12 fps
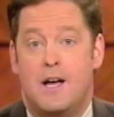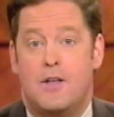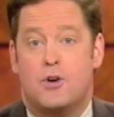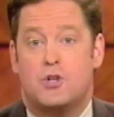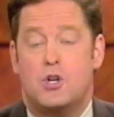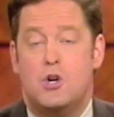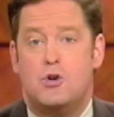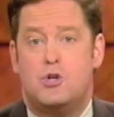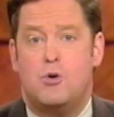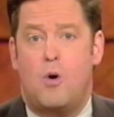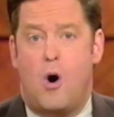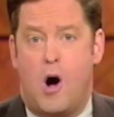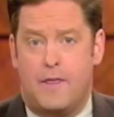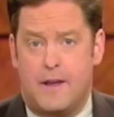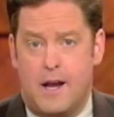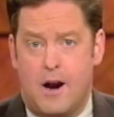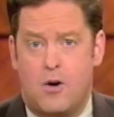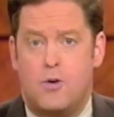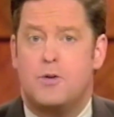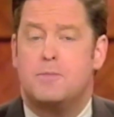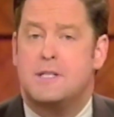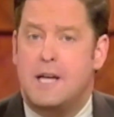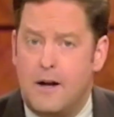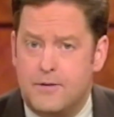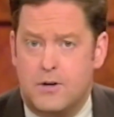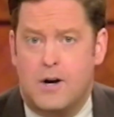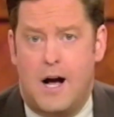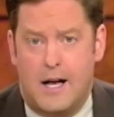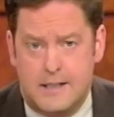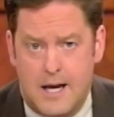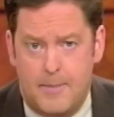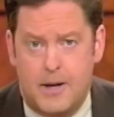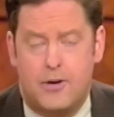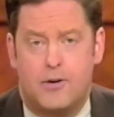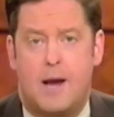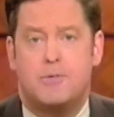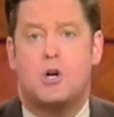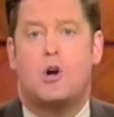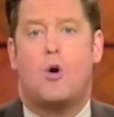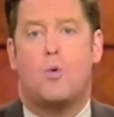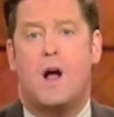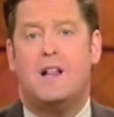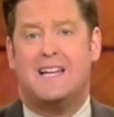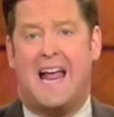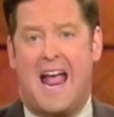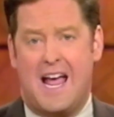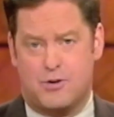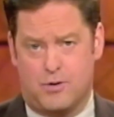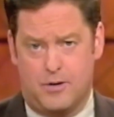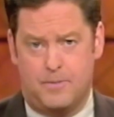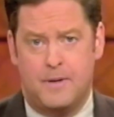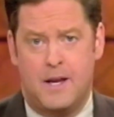There's a new duo on the air who themselves are a hot topic. Their names are Karel and Andrew.